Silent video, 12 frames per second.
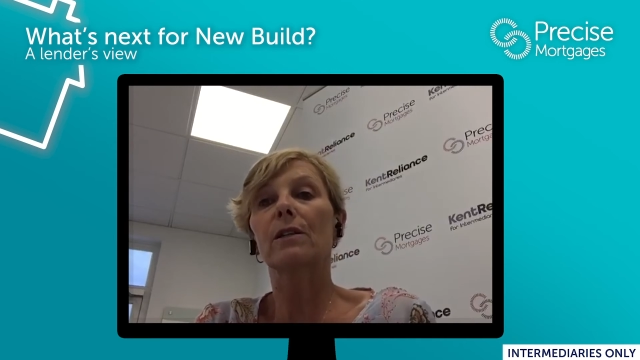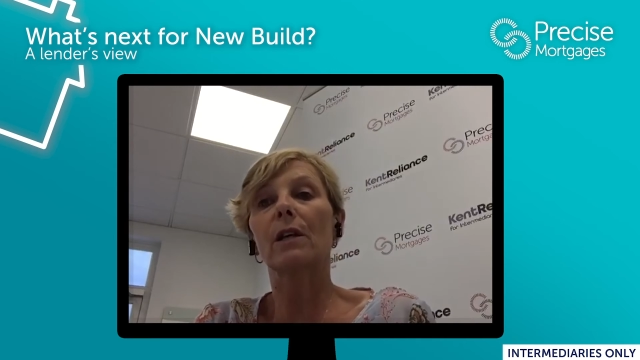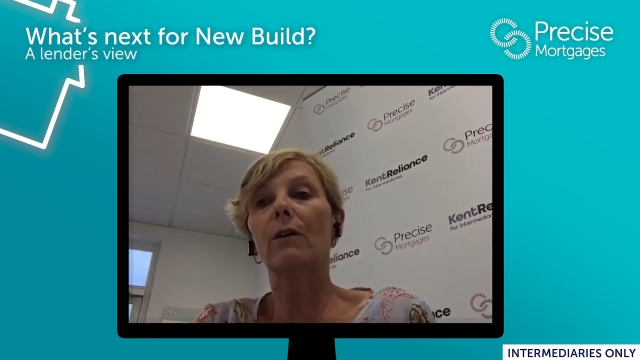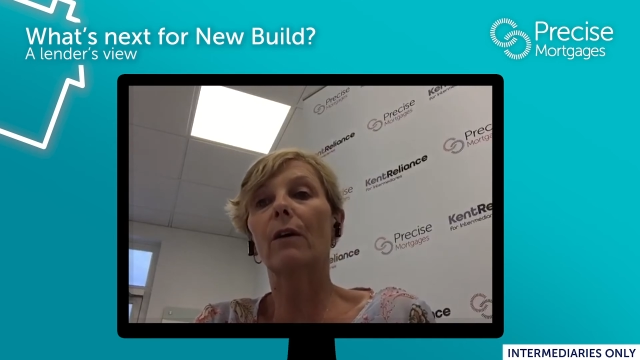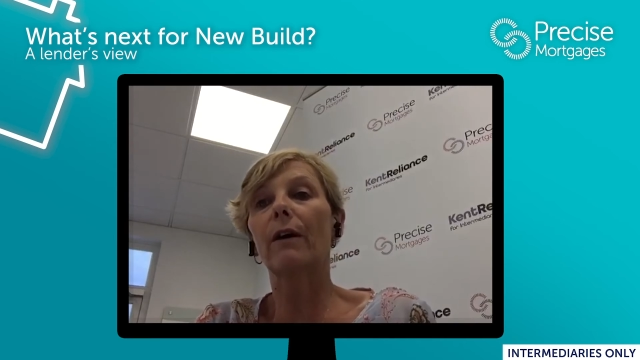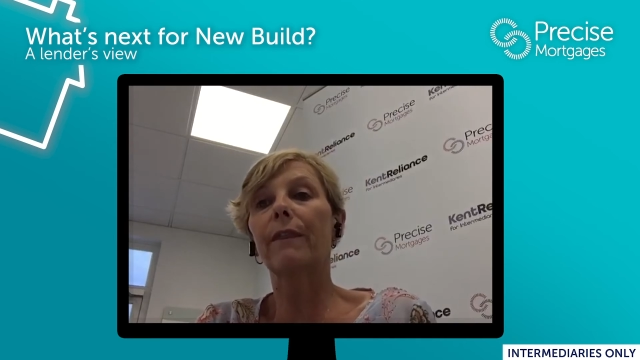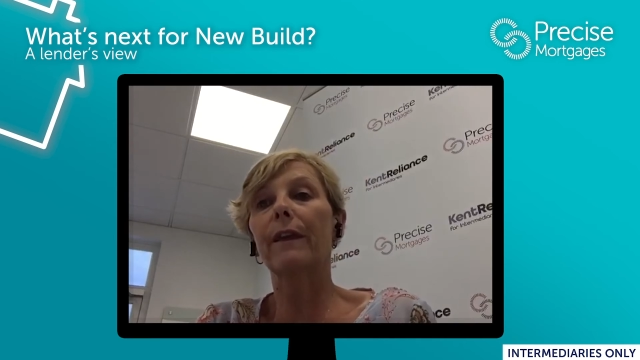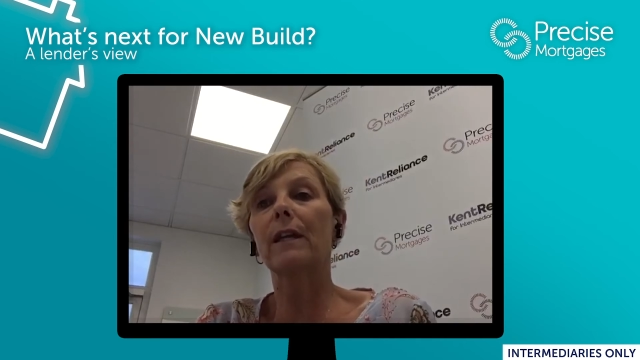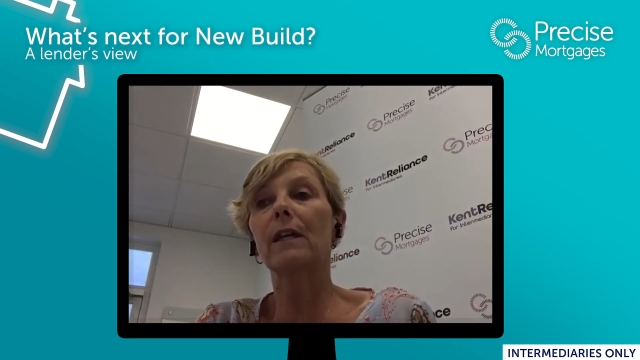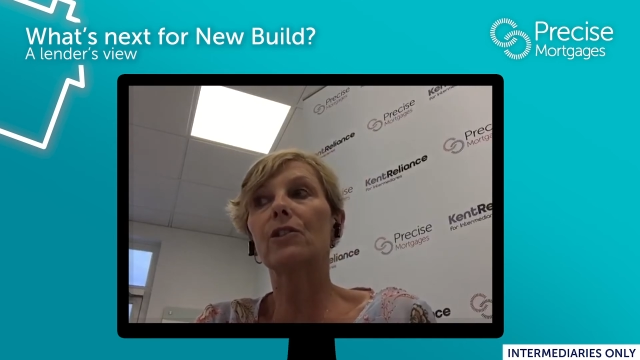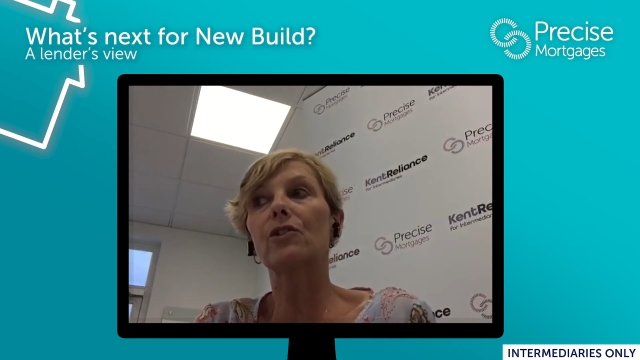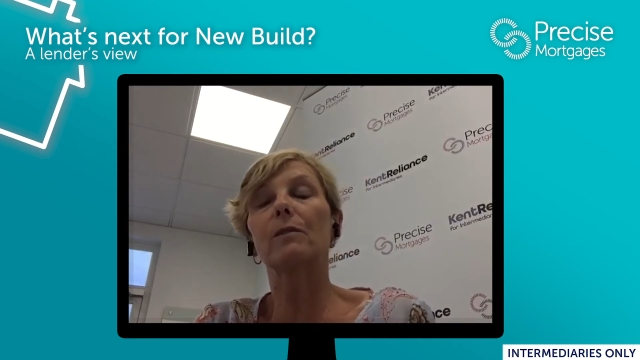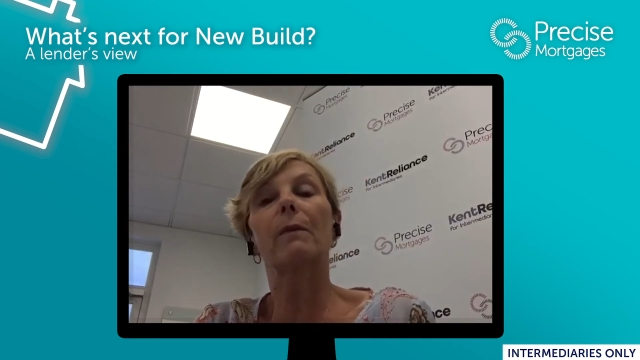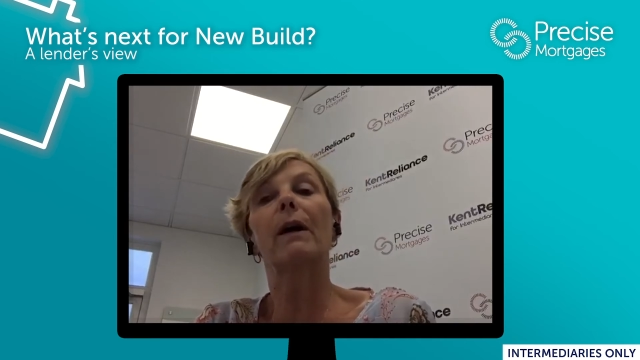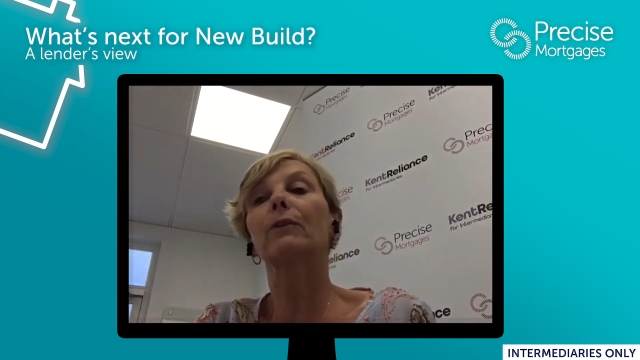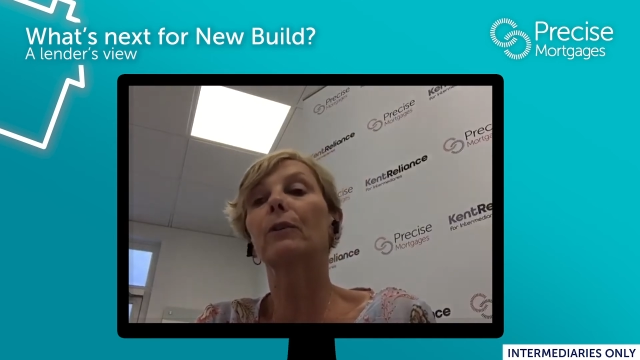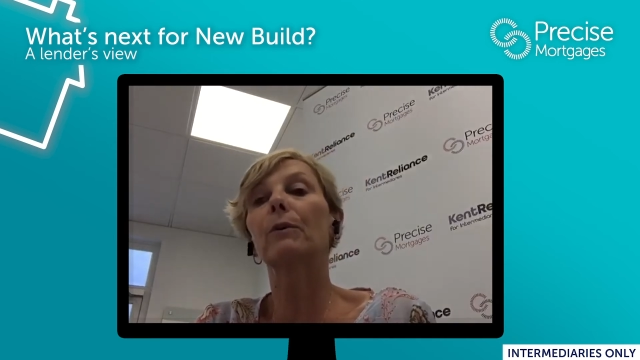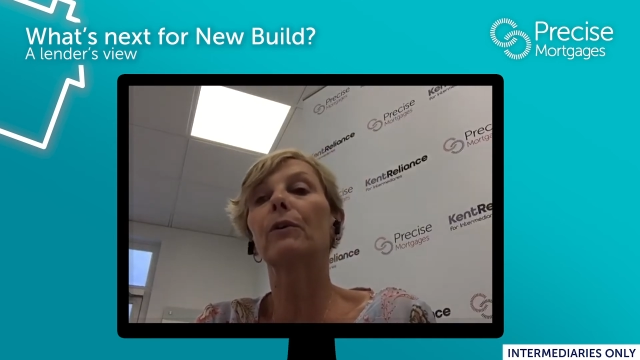So I think it's just
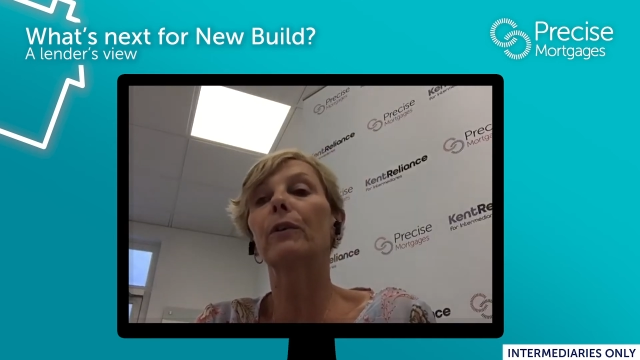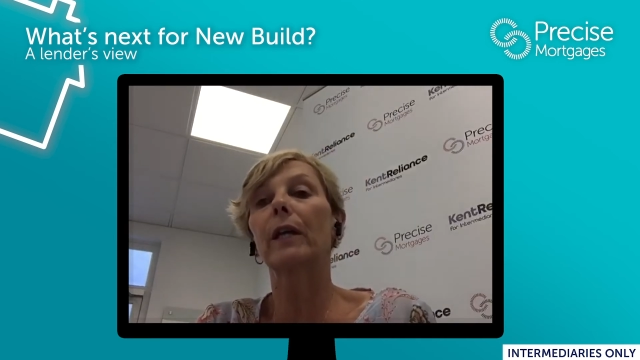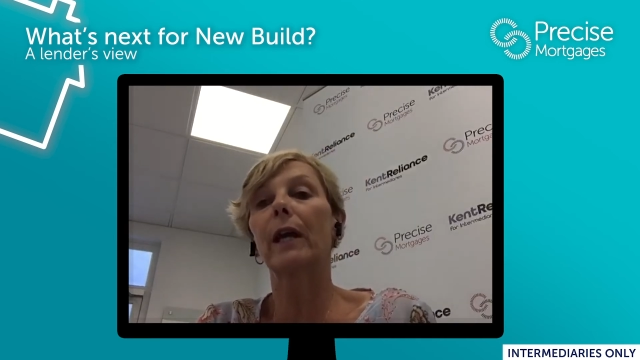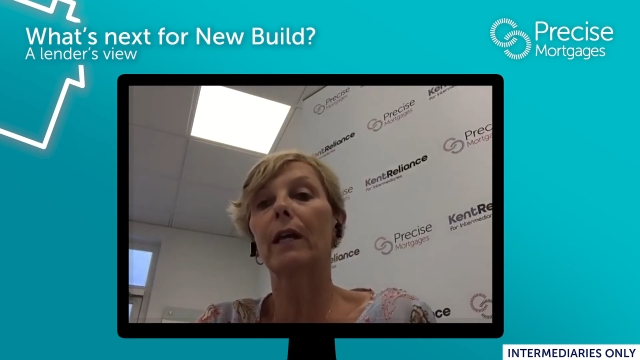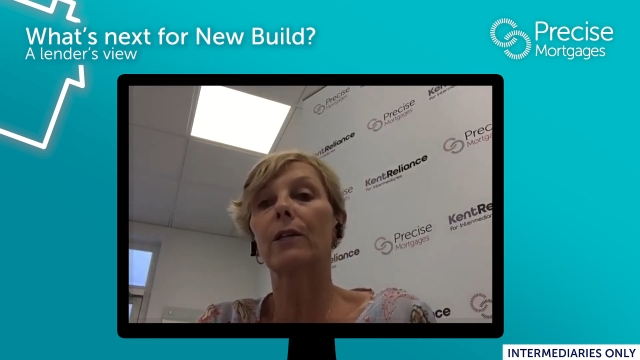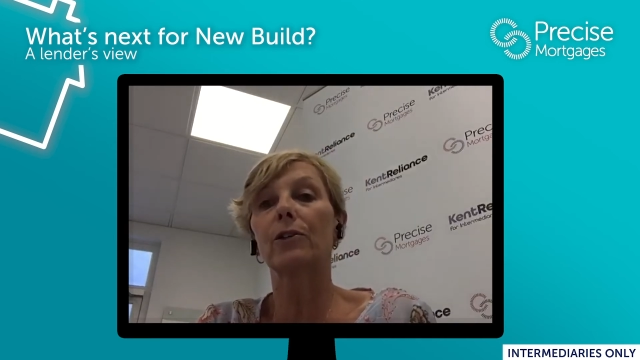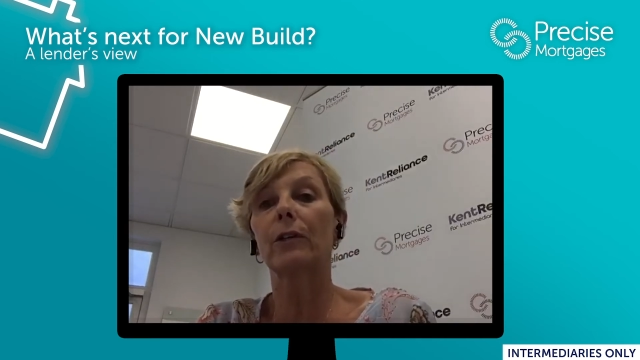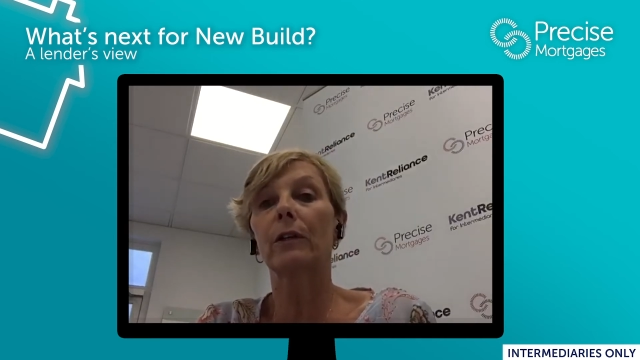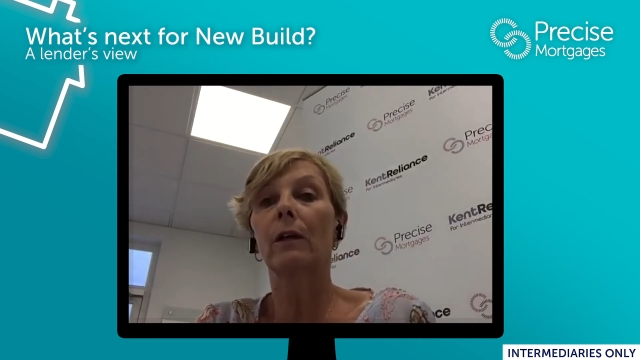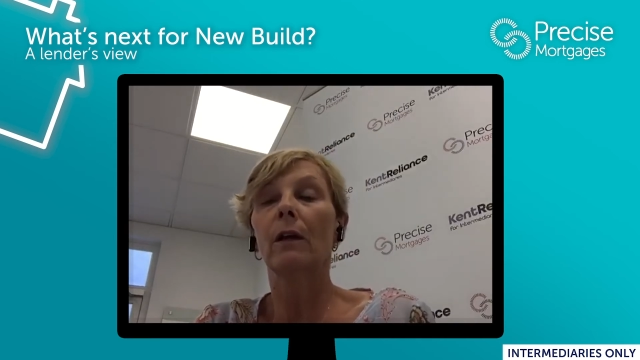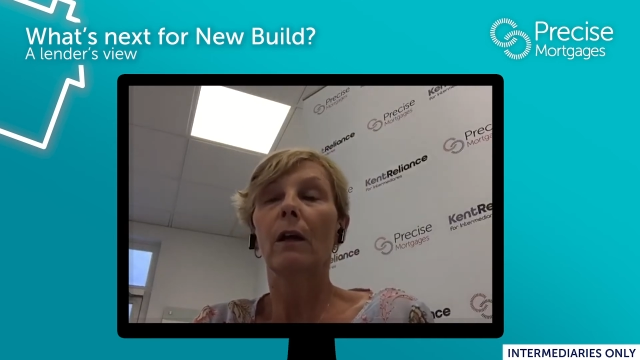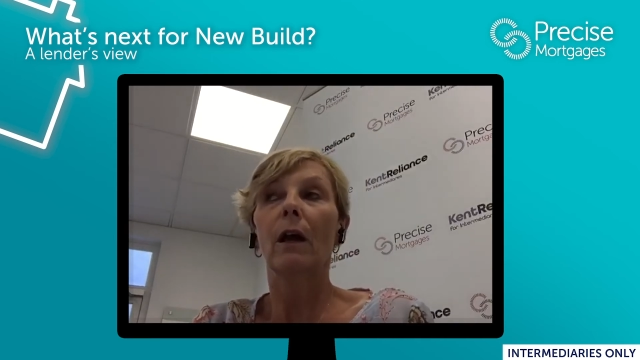about communication.